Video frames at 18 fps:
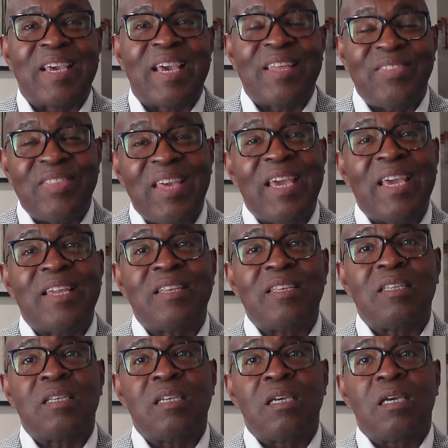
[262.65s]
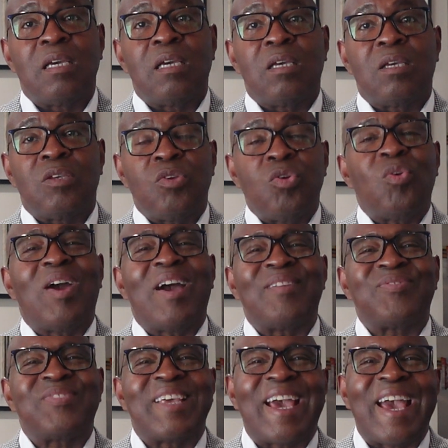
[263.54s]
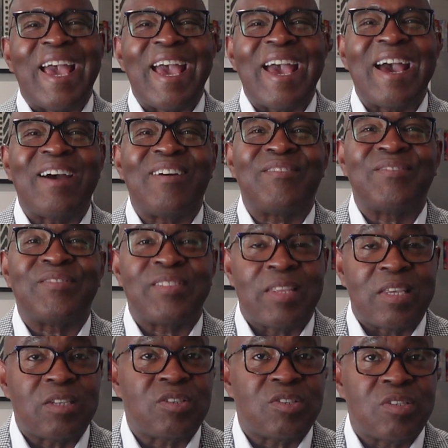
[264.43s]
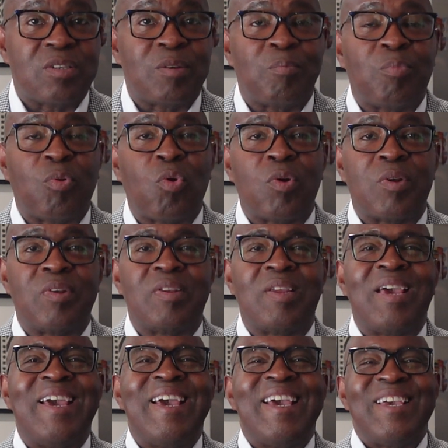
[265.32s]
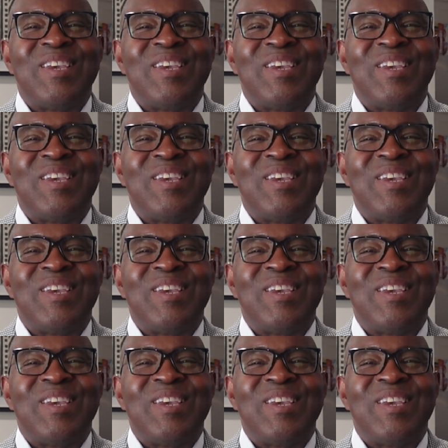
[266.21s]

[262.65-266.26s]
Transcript: And then you have to have this is important